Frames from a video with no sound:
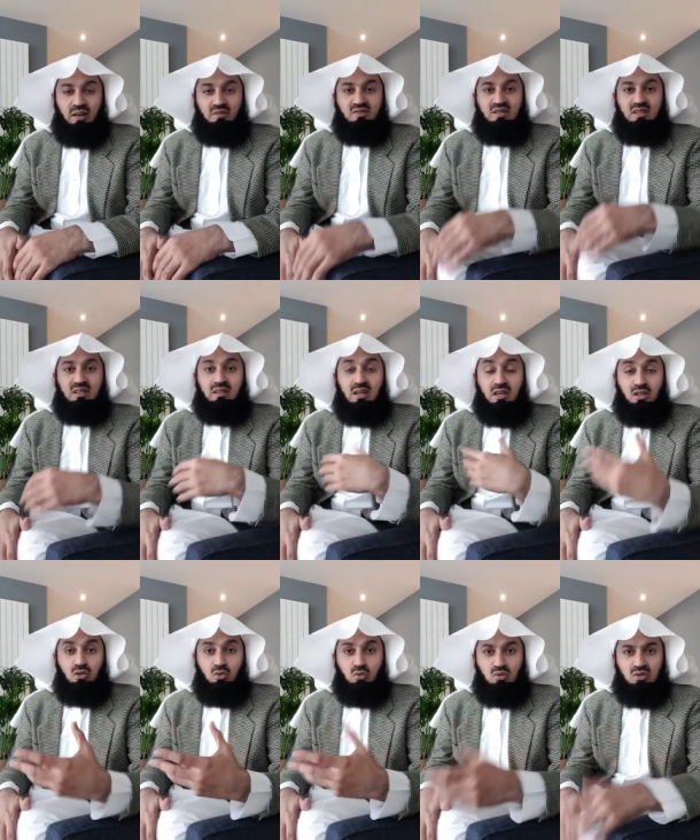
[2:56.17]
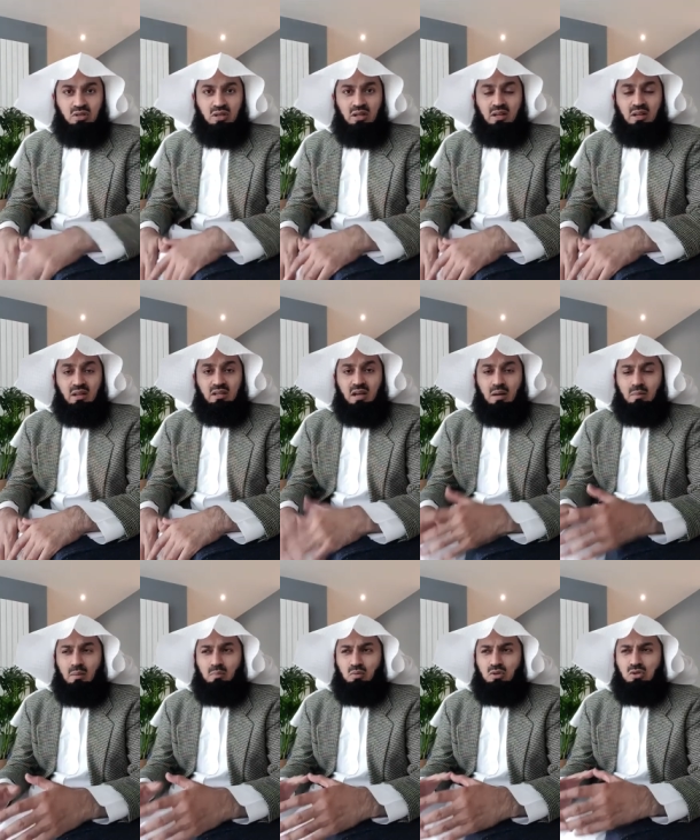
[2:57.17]
I've seen the Hindus come
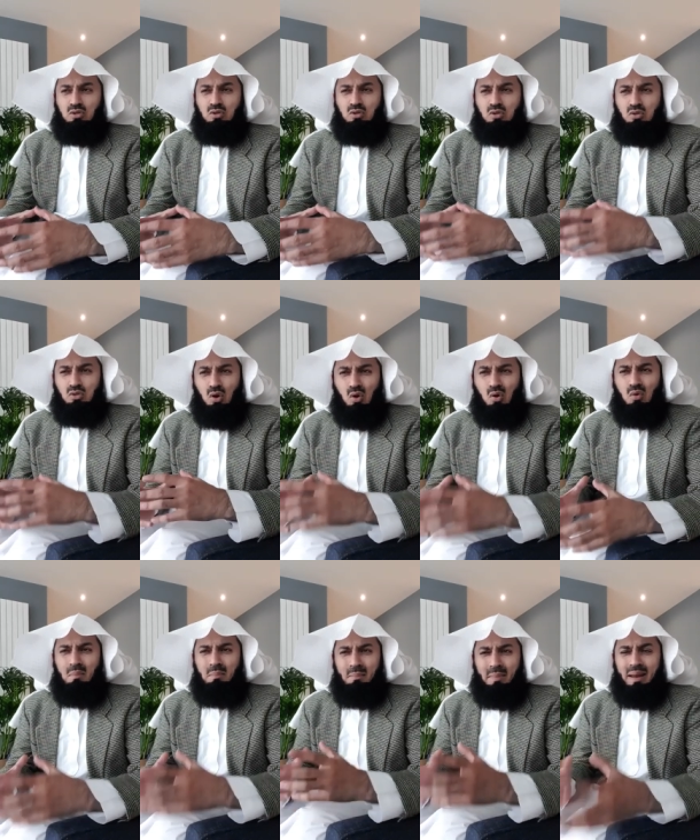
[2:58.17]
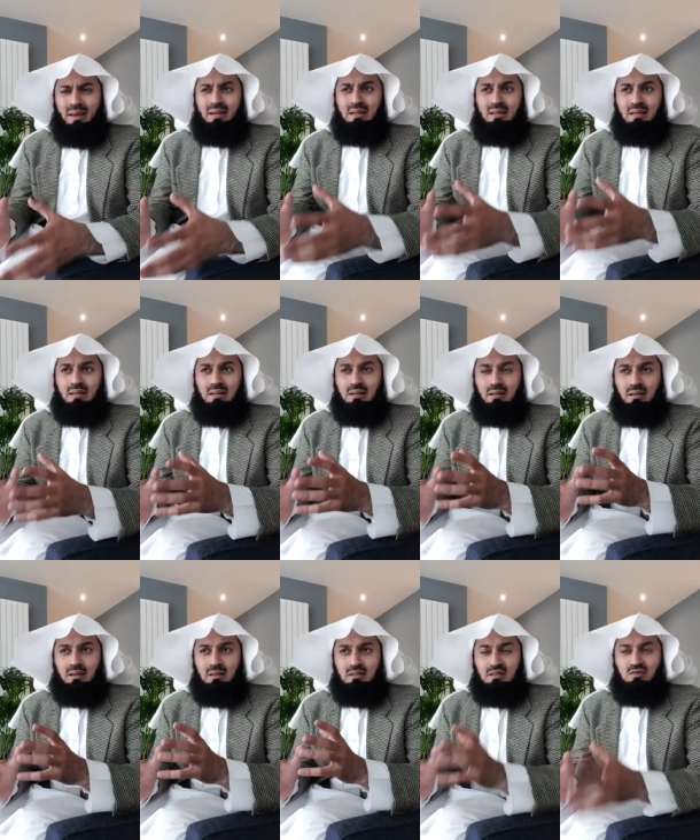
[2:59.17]
up with so many uh,